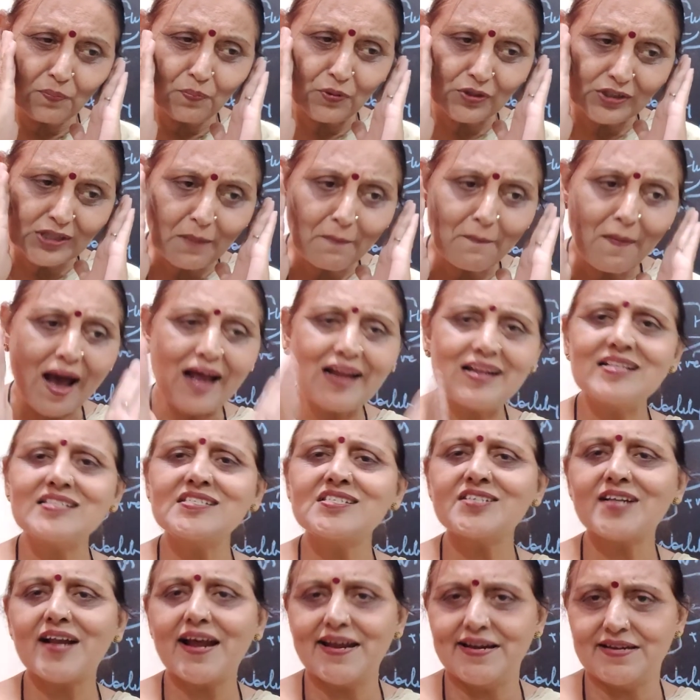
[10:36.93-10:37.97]
put the
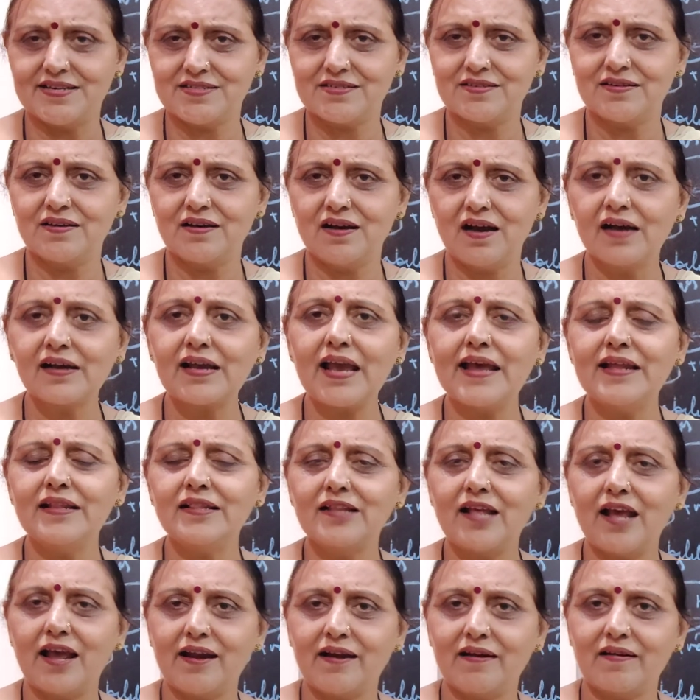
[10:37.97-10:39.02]
balance right
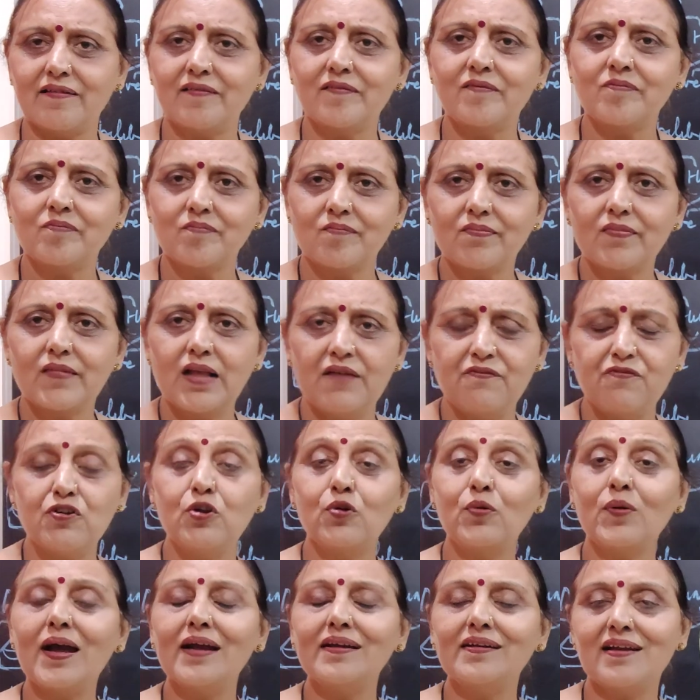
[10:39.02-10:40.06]
again there, if you
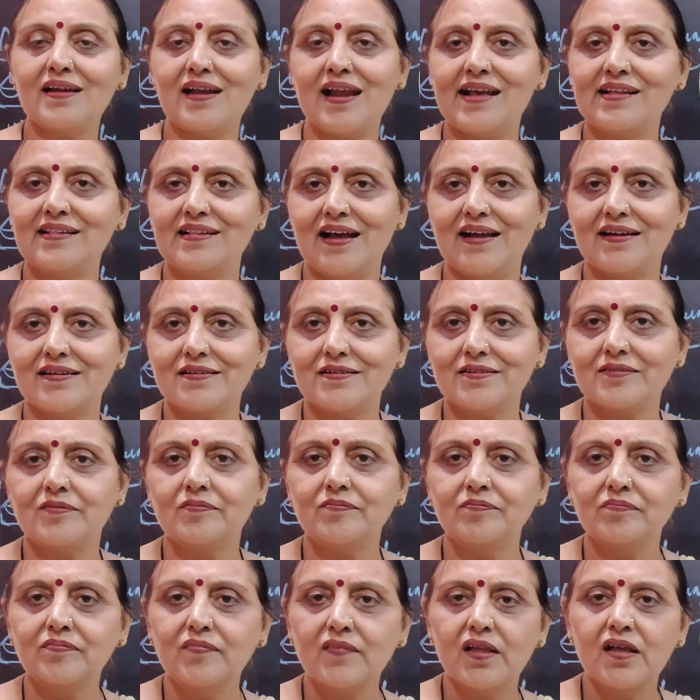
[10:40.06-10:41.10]
look at it like that.
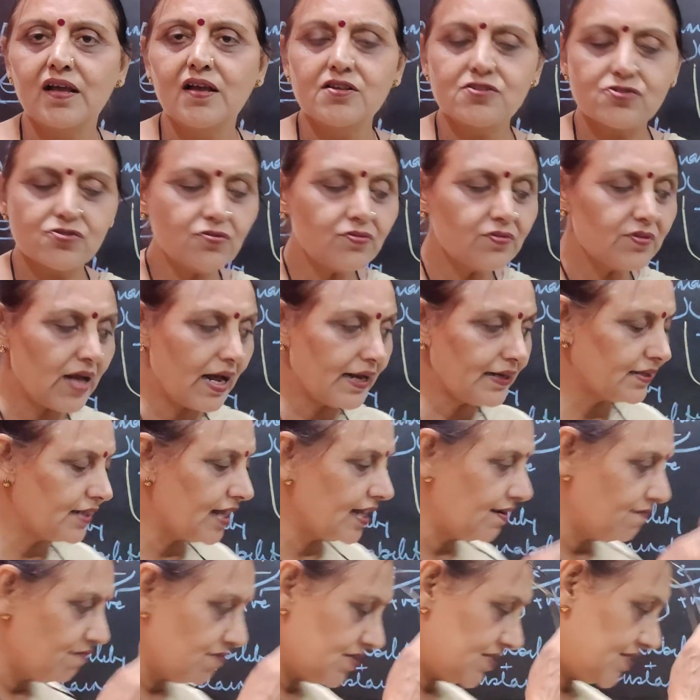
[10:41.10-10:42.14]
So that
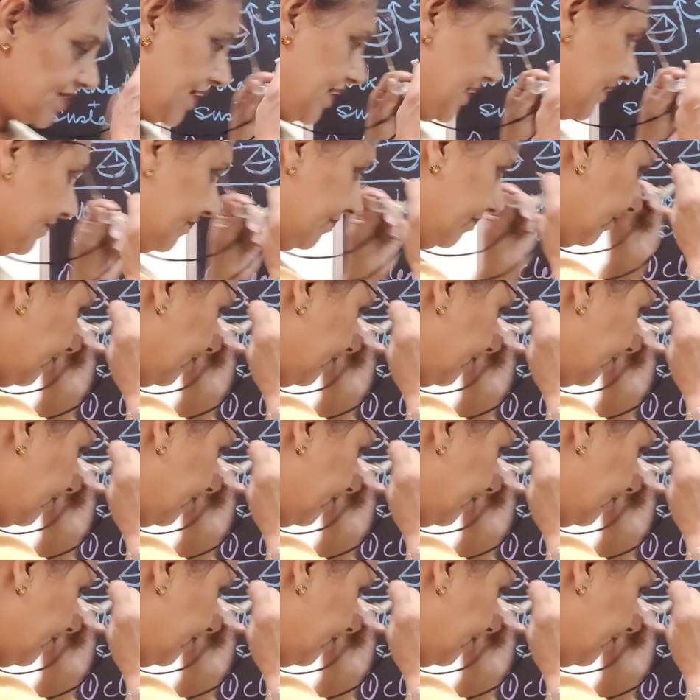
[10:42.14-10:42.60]
thing was there.